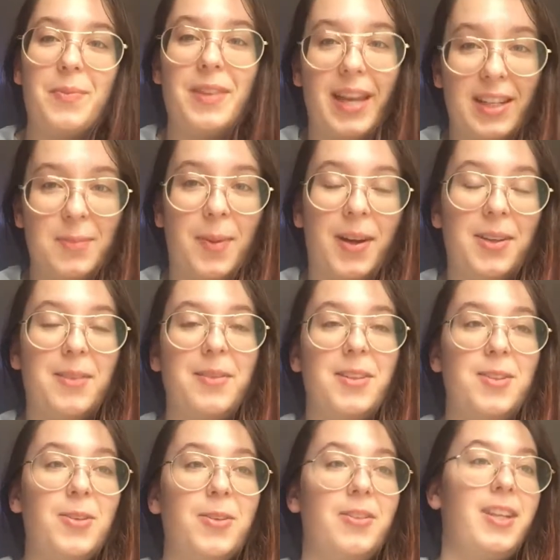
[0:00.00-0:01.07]
next part of the
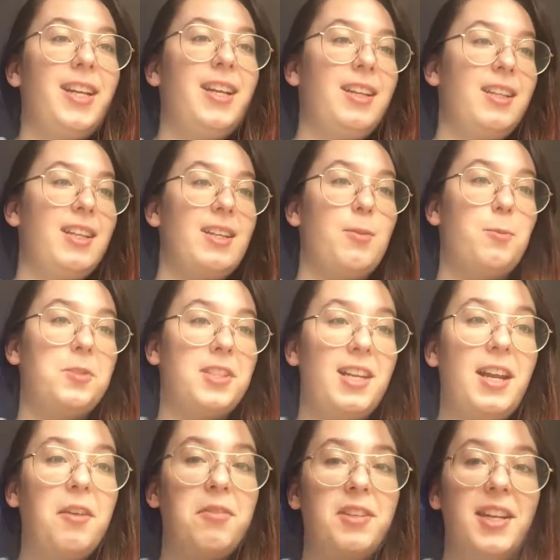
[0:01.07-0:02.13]
story, it was
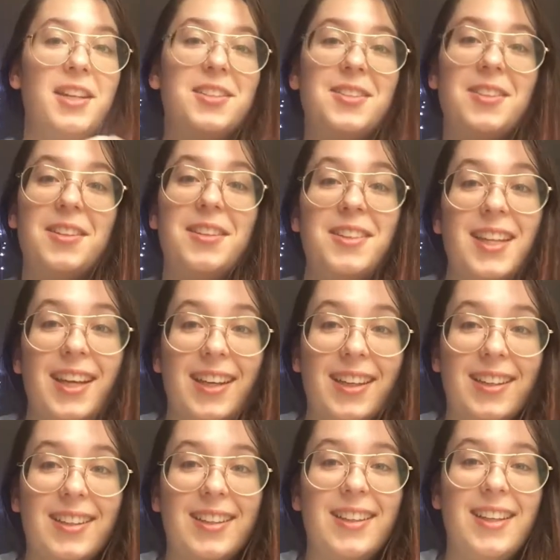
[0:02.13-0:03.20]
left next to the
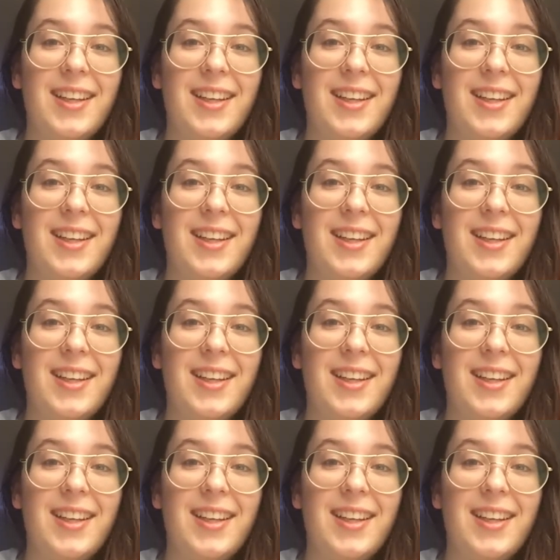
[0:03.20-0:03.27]
sink.